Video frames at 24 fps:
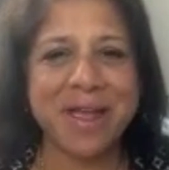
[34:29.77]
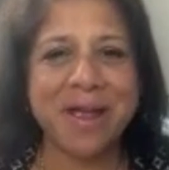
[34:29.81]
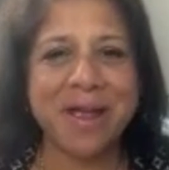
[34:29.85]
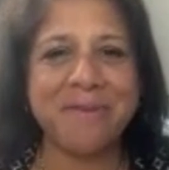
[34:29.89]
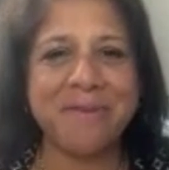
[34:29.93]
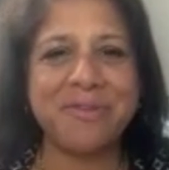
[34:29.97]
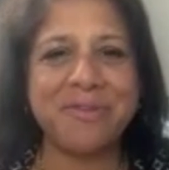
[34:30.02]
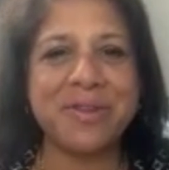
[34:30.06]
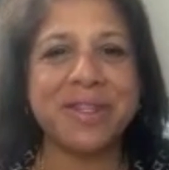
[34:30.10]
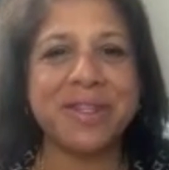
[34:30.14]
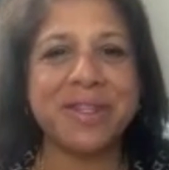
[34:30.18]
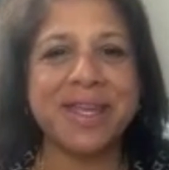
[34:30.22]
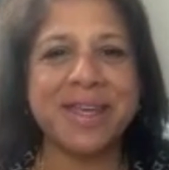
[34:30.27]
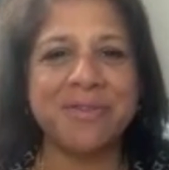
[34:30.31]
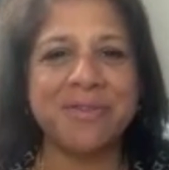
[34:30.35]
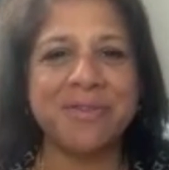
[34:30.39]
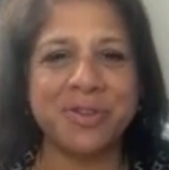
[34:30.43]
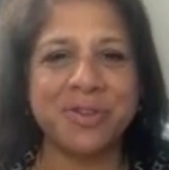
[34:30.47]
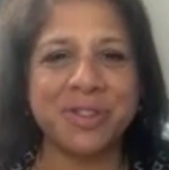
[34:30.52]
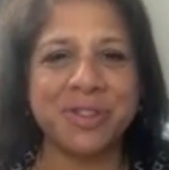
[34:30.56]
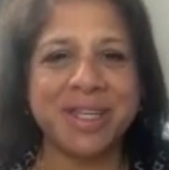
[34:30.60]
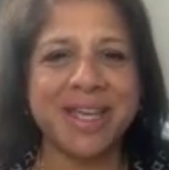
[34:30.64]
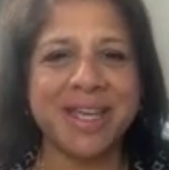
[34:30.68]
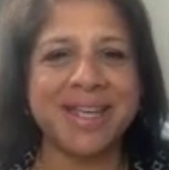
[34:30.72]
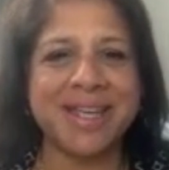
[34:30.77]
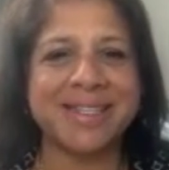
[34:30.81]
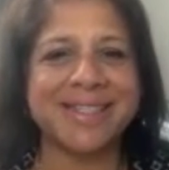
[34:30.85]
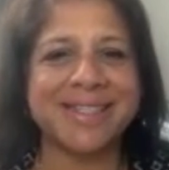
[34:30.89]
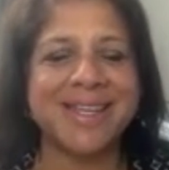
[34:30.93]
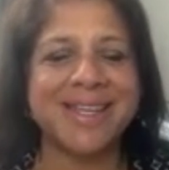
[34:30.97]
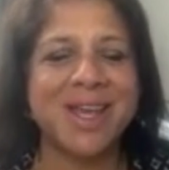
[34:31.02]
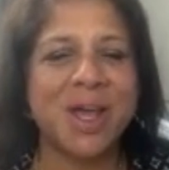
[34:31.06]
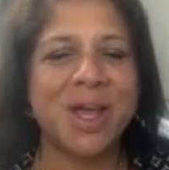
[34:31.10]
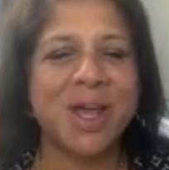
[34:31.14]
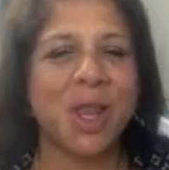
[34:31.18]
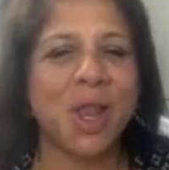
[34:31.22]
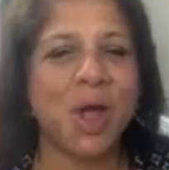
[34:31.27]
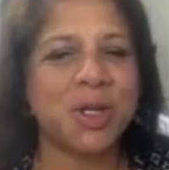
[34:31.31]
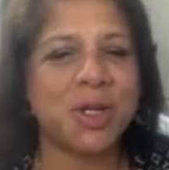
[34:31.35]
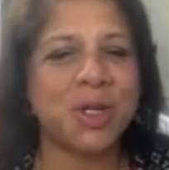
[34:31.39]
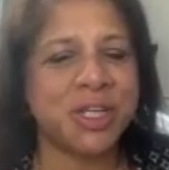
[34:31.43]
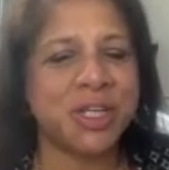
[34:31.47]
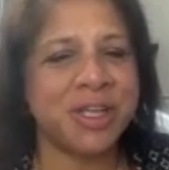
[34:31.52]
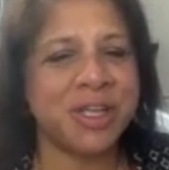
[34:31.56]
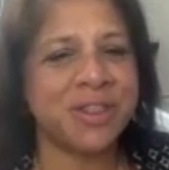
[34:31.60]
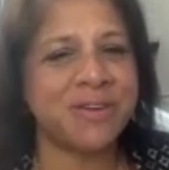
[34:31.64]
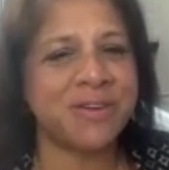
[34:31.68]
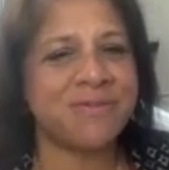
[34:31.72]
everything if you're saying it's
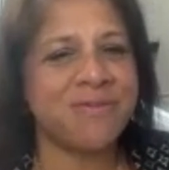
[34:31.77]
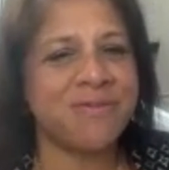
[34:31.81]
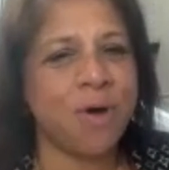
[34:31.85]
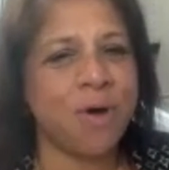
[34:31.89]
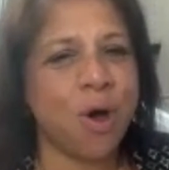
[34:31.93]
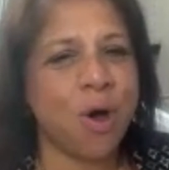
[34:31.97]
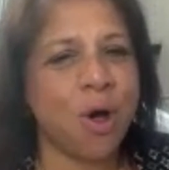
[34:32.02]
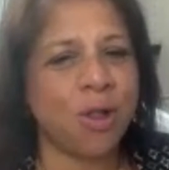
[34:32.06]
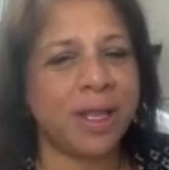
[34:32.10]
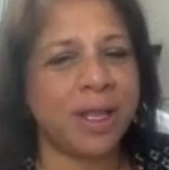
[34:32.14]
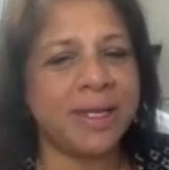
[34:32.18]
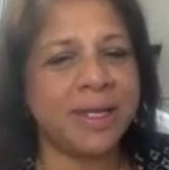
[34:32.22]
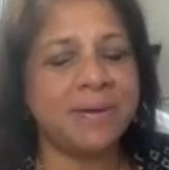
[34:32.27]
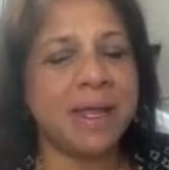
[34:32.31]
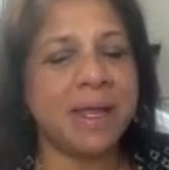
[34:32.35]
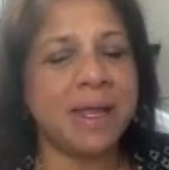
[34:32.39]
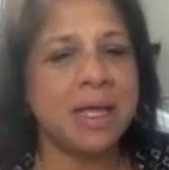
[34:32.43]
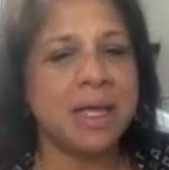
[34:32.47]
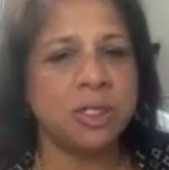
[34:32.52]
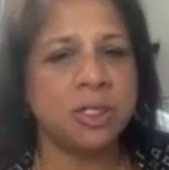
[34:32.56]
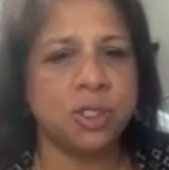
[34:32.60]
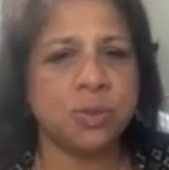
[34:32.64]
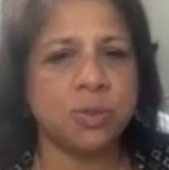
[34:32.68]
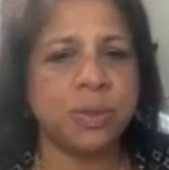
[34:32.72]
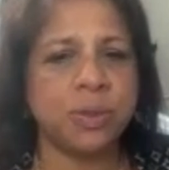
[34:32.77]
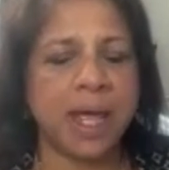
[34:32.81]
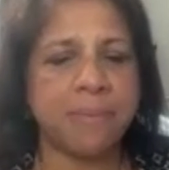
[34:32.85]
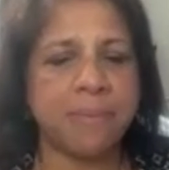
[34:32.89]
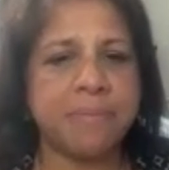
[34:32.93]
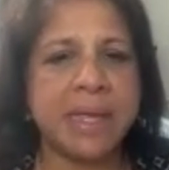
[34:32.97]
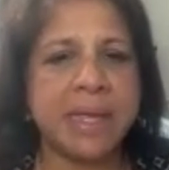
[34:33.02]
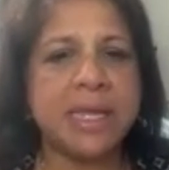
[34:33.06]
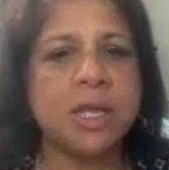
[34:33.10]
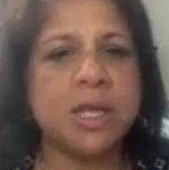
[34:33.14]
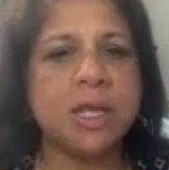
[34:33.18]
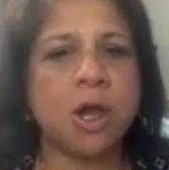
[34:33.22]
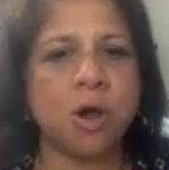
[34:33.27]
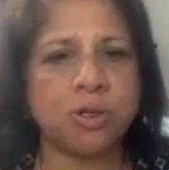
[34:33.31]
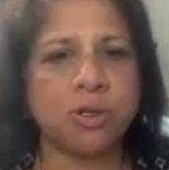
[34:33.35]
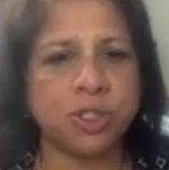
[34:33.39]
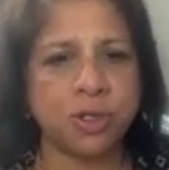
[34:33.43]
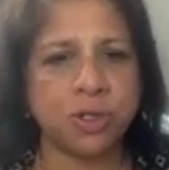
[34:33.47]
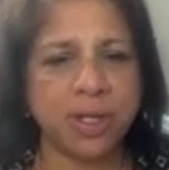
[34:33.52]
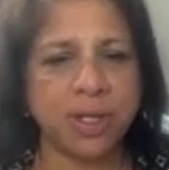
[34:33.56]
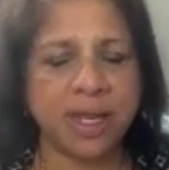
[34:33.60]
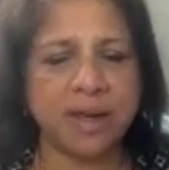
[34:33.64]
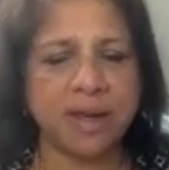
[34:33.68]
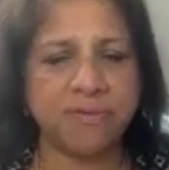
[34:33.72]
launching in the fall. And do let me know
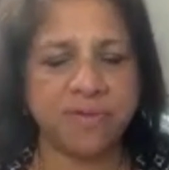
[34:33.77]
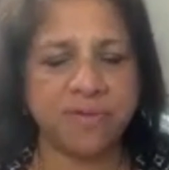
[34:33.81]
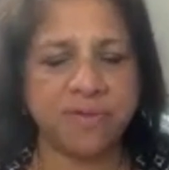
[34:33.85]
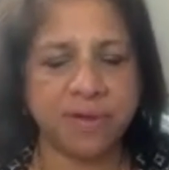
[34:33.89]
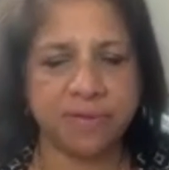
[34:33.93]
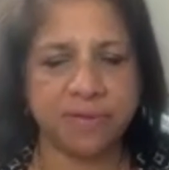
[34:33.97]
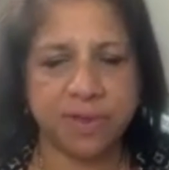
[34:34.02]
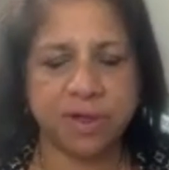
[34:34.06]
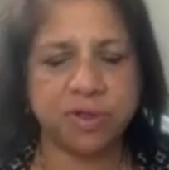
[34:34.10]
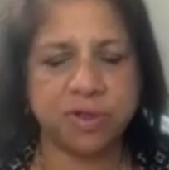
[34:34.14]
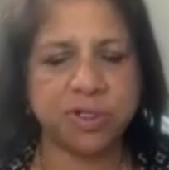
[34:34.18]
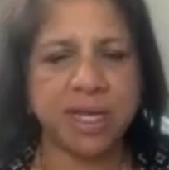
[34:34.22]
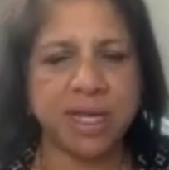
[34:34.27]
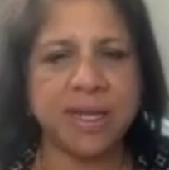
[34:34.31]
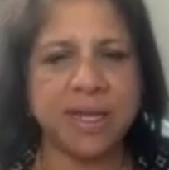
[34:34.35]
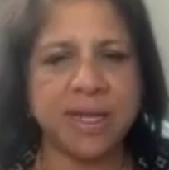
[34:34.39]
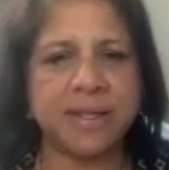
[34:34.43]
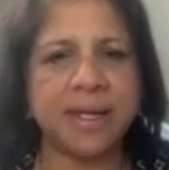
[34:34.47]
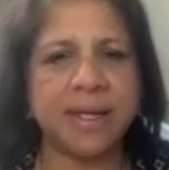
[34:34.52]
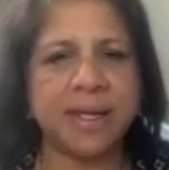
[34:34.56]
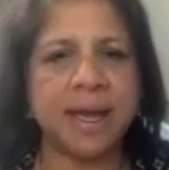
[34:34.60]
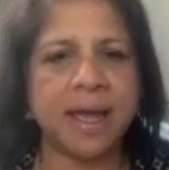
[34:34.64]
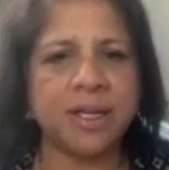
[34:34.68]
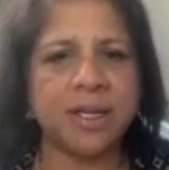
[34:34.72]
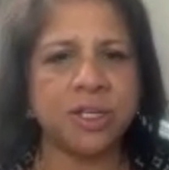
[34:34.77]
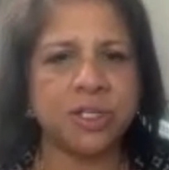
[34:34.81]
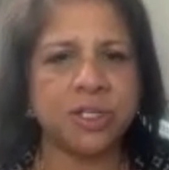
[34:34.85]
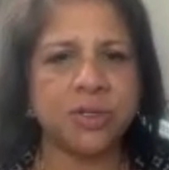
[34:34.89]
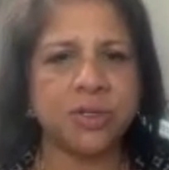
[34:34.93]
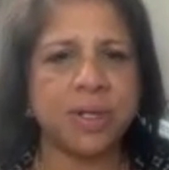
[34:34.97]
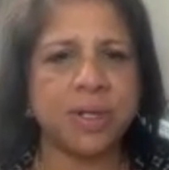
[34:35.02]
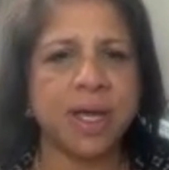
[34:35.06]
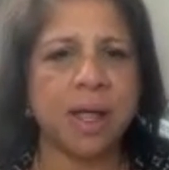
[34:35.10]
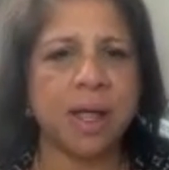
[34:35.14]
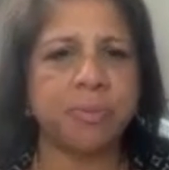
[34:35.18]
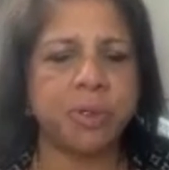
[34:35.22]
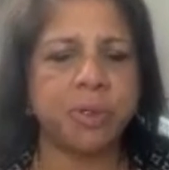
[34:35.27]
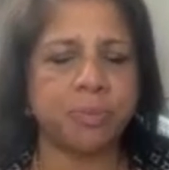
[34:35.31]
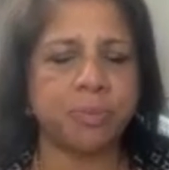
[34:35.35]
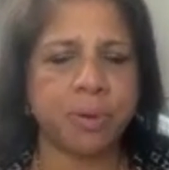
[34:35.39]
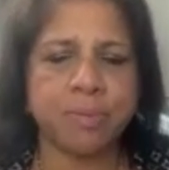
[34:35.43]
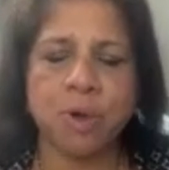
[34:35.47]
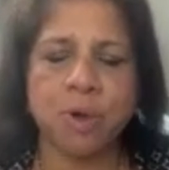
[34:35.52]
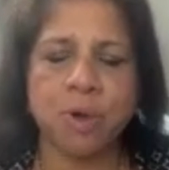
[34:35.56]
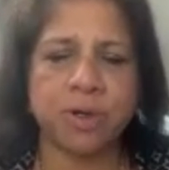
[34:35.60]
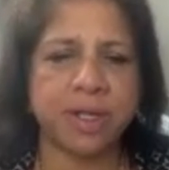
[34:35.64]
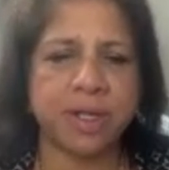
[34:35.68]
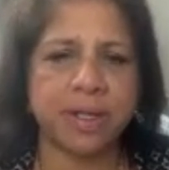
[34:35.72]
so that if, if there's anything I can do to help you
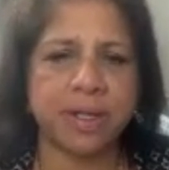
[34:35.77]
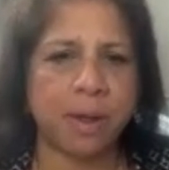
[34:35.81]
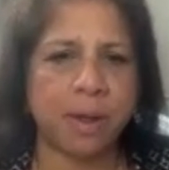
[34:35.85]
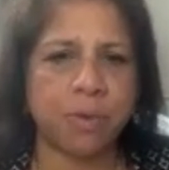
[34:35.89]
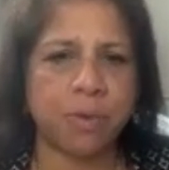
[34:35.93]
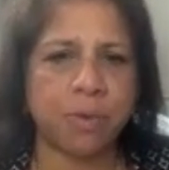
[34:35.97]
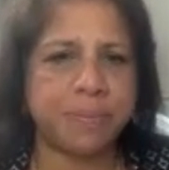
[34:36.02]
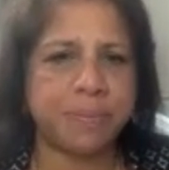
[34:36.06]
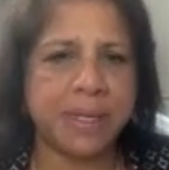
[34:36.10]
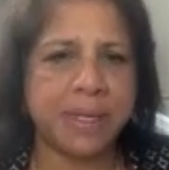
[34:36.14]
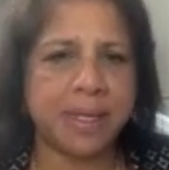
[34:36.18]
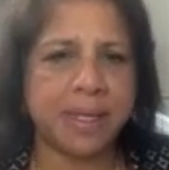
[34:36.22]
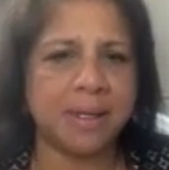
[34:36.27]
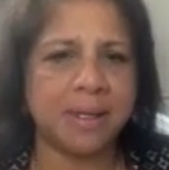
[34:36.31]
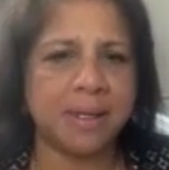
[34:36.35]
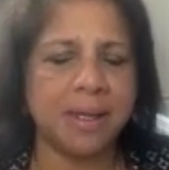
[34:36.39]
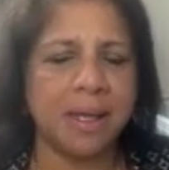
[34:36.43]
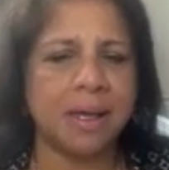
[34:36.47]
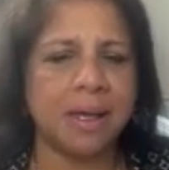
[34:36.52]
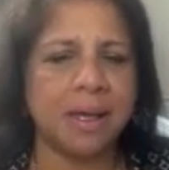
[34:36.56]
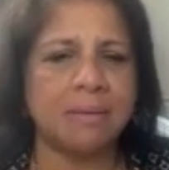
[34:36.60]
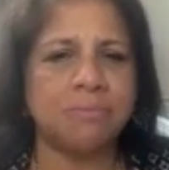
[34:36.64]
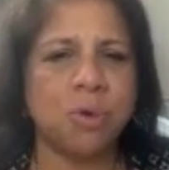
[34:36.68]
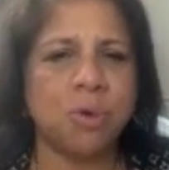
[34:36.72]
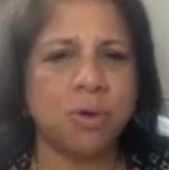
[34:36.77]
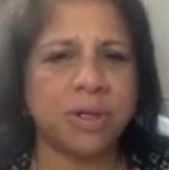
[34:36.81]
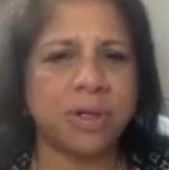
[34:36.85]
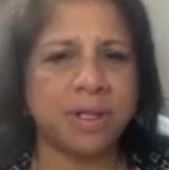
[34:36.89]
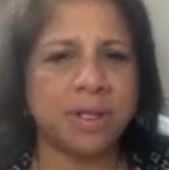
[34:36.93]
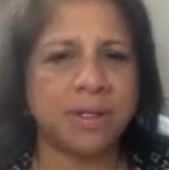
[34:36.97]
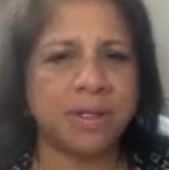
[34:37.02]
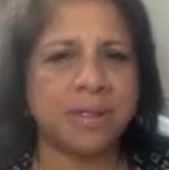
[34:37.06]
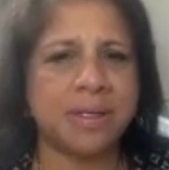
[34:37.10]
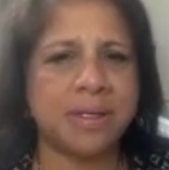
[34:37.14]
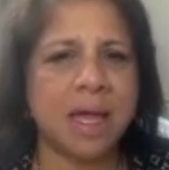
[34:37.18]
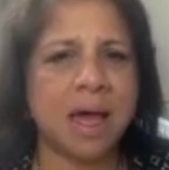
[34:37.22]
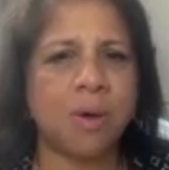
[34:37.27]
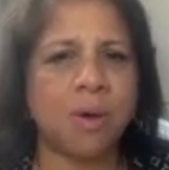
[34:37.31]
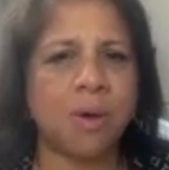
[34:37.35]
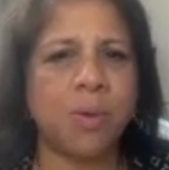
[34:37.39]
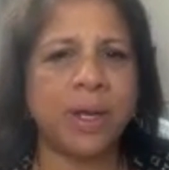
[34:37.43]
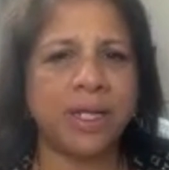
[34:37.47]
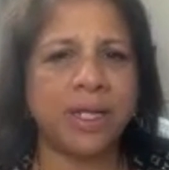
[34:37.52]
promote it, I would be more than. Uh,